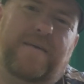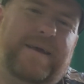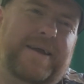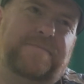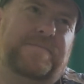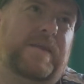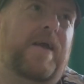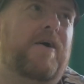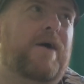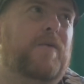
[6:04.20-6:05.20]
I mean,
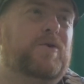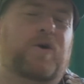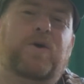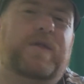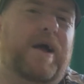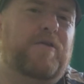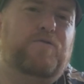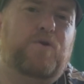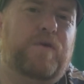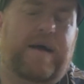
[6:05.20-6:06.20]
you know, I was going to go down the
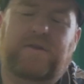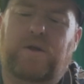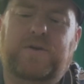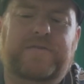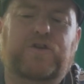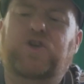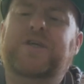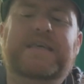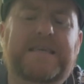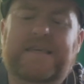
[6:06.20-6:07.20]
route of having those different
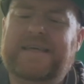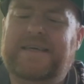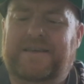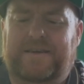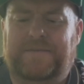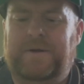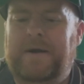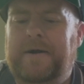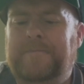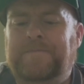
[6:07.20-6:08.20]
cheeses and
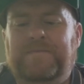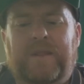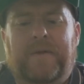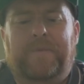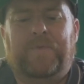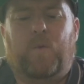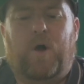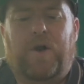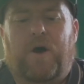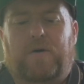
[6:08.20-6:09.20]

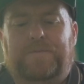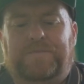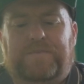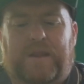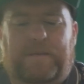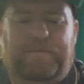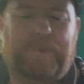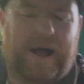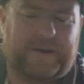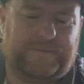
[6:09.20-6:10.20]
whatnot,
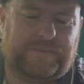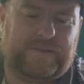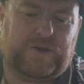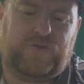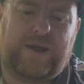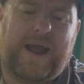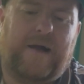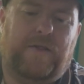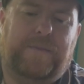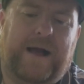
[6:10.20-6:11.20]
but straight
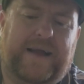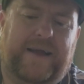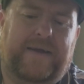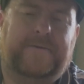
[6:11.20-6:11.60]
out of the packet,